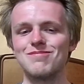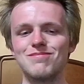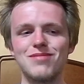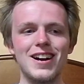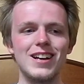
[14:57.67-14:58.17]

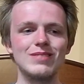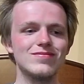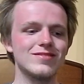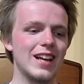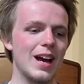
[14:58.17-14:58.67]
But
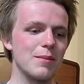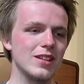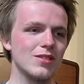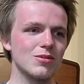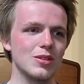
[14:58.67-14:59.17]
I
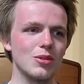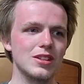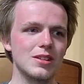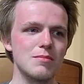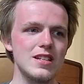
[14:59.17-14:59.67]
mean, with
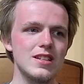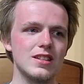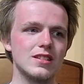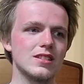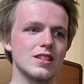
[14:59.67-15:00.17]

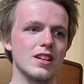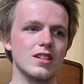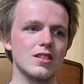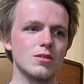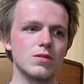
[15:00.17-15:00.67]
comedians, like
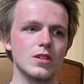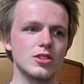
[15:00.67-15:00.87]
their first